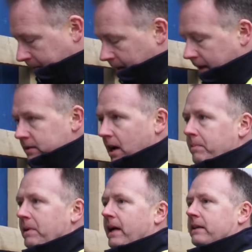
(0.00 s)
On
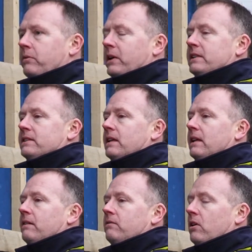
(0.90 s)
top of that, we can see
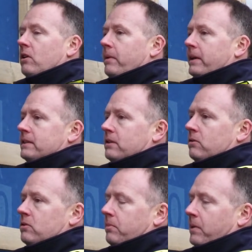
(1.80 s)
then Roman is
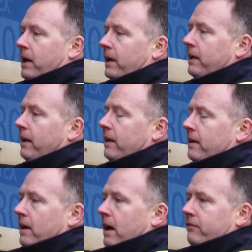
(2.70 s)
going to apply
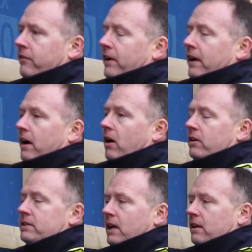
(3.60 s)
a
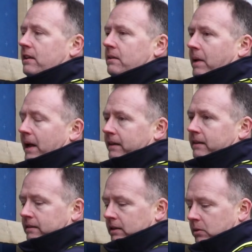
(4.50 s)
horizontal
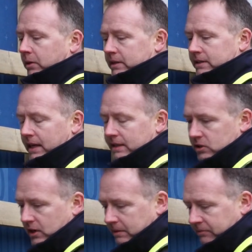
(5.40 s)
batten with a slight
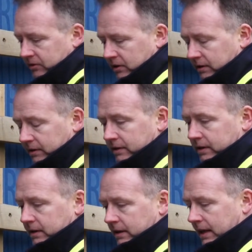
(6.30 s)
chamfer on it,
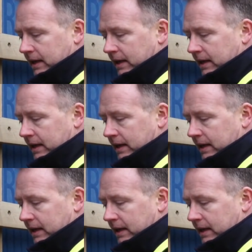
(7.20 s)
and that